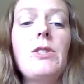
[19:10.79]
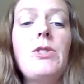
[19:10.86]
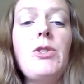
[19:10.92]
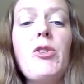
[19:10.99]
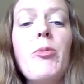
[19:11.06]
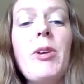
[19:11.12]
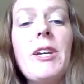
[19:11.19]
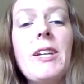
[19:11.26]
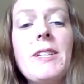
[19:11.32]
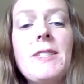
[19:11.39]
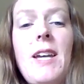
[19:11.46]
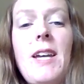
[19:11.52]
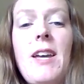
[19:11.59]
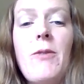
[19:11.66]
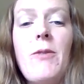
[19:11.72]
Do be
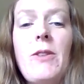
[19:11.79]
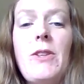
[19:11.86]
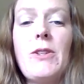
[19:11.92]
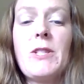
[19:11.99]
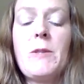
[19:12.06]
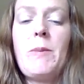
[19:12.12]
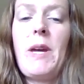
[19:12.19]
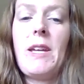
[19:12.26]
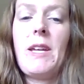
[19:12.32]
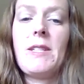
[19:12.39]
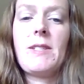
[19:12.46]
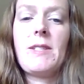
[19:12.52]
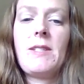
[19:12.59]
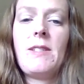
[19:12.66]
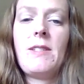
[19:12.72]
content with your
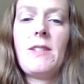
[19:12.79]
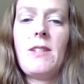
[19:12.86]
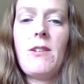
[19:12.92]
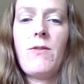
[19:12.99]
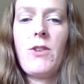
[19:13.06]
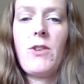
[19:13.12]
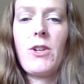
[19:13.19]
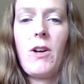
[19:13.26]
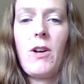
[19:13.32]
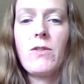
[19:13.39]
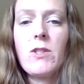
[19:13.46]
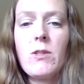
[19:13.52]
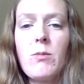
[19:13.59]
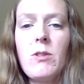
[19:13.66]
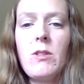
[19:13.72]
space. If you're
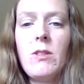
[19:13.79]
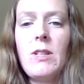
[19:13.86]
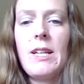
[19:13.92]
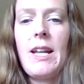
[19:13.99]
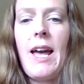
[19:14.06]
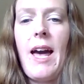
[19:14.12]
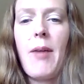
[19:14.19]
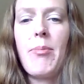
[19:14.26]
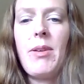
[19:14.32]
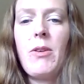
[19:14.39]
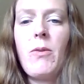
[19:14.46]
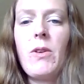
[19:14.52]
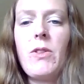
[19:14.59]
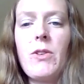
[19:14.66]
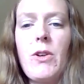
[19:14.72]
comfortable and happy
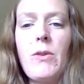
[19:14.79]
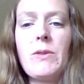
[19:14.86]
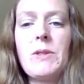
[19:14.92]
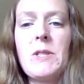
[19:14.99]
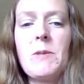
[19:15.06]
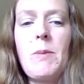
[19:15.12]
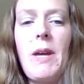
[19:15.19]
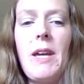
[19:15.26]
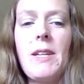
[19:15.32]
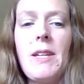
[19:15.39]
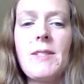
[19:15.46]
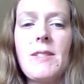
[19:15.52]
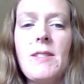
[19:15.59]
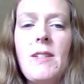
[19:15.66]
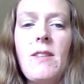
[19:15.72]
with your own
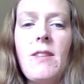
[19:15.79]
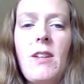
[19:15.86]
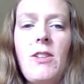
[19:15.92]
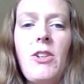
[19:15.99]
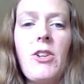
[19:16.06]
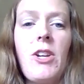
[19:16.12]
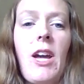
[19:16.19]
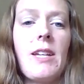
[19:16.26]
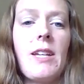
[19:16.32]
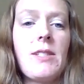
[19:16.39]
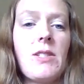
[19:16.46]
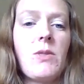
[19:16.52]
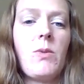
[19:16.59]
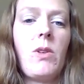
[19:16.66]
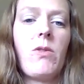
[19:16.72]
space, then your
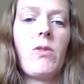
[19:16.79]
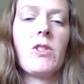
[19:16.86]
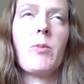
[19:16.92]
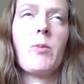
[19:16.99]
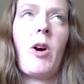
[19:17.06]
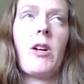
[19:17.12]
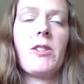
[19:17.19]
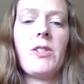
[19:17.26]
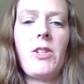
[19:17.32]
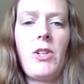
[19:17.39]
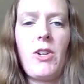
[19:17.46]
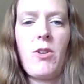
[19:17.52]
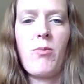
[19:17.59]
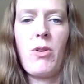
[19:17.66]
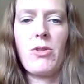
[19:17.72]
guest will respond to
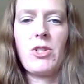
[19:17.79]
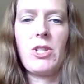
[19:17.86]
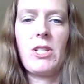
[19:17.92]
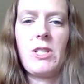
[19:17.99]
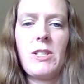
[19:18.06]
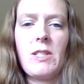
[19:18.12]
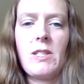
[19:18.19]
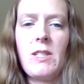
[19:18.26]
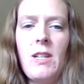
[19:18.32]
your emotions.